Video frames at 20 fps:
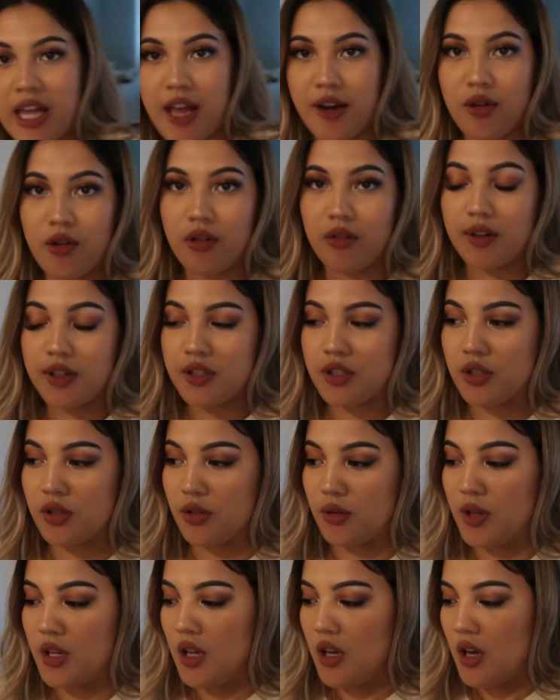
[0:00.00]
head over
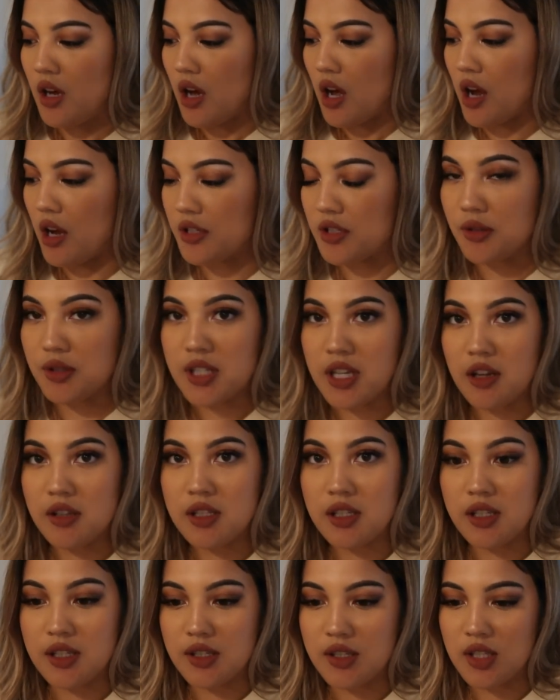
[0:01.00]
to anto's house
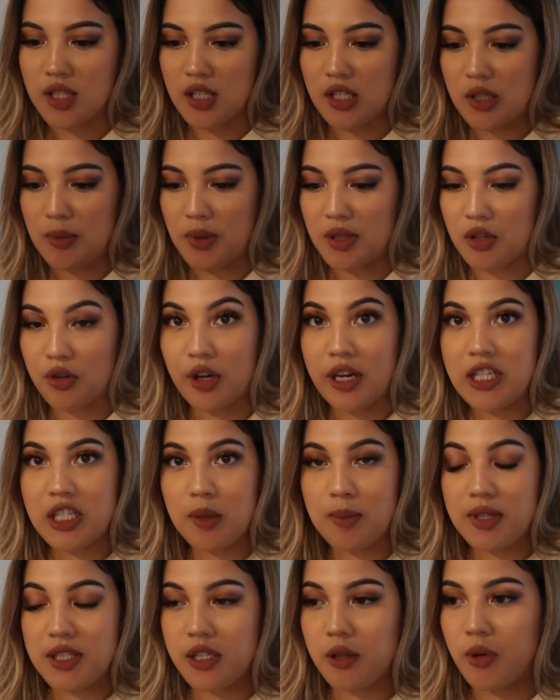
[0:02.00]
because he's been crazy
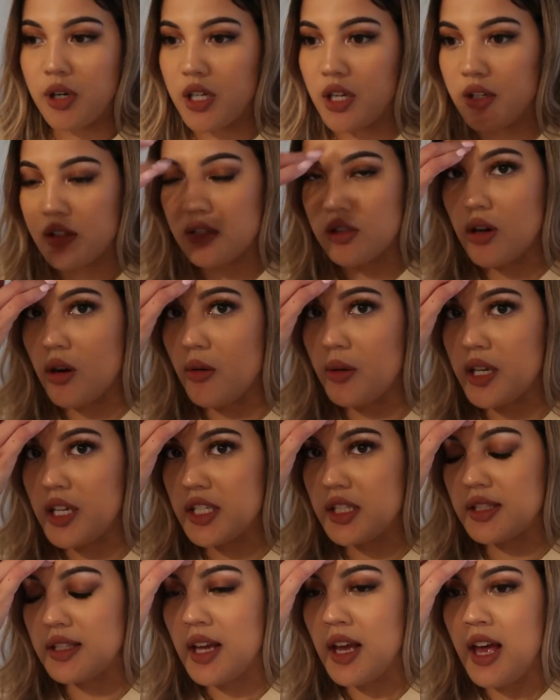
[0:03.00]
busy working so
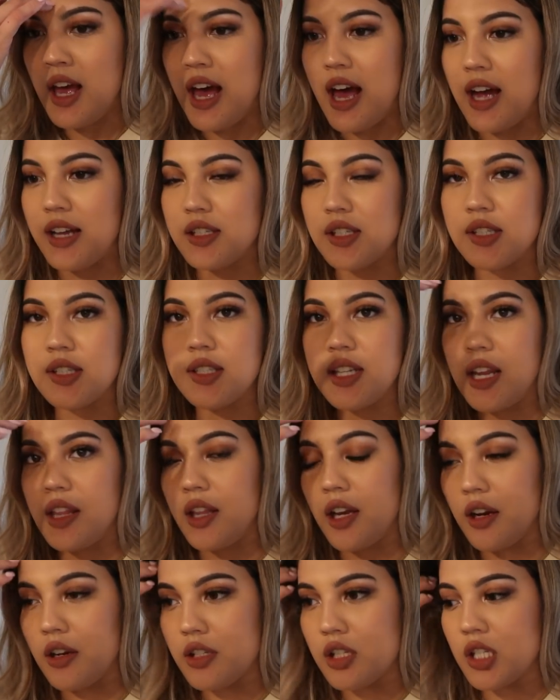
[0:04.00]
he's had to stay
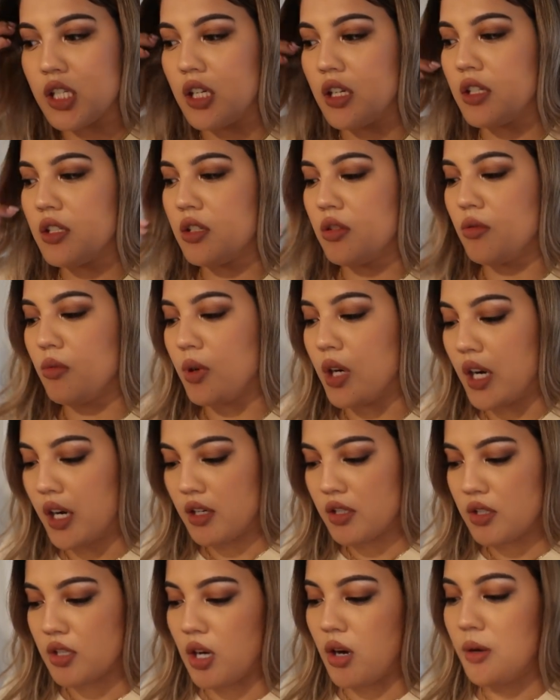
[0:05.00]
there to to
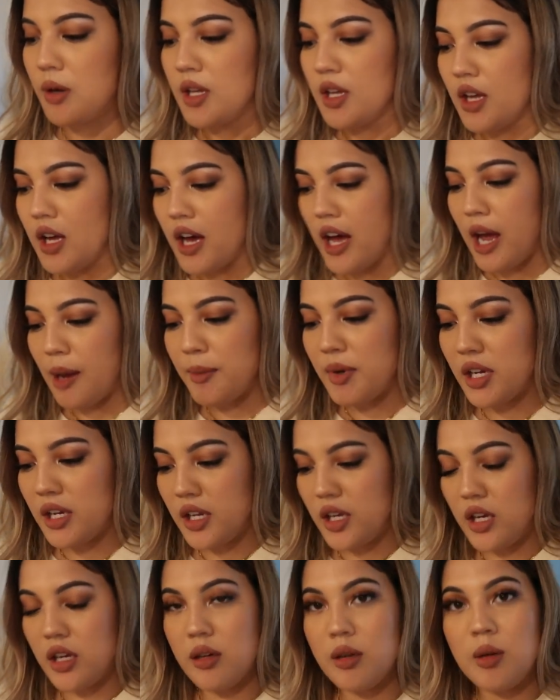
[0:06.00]
work so i'm
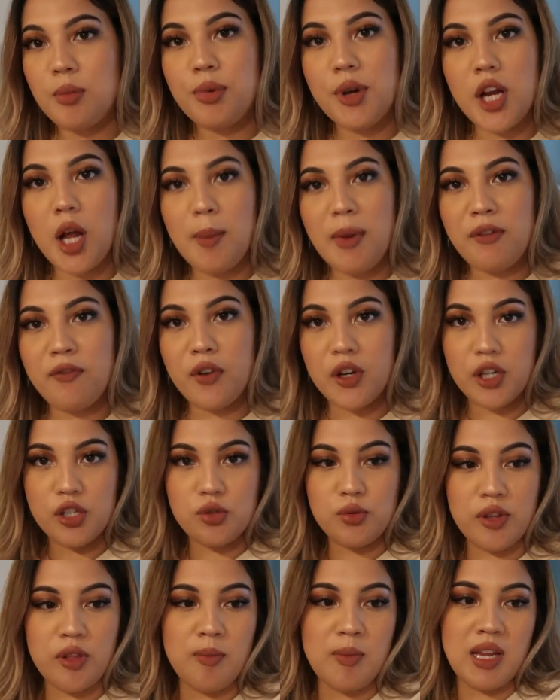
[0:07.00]
gonna bring all my
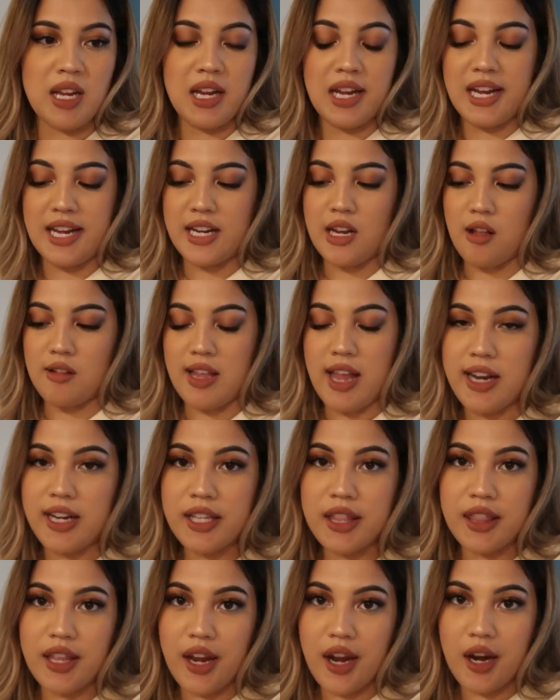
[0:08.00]
footage with me and i'll
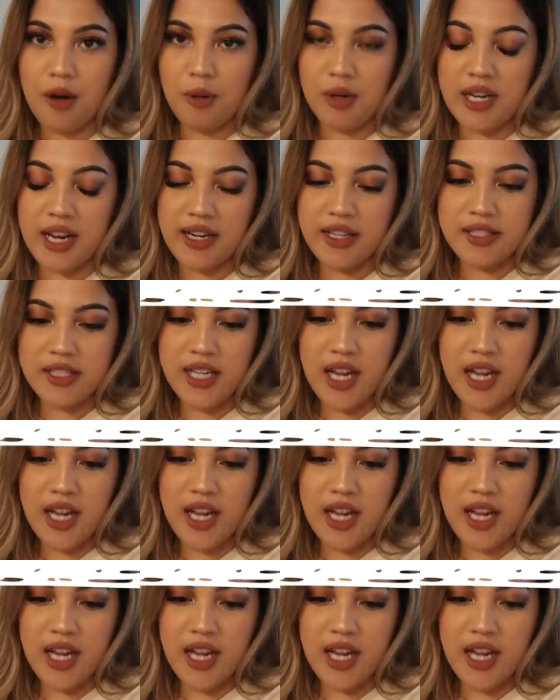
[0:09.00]
edit there we're gonna edit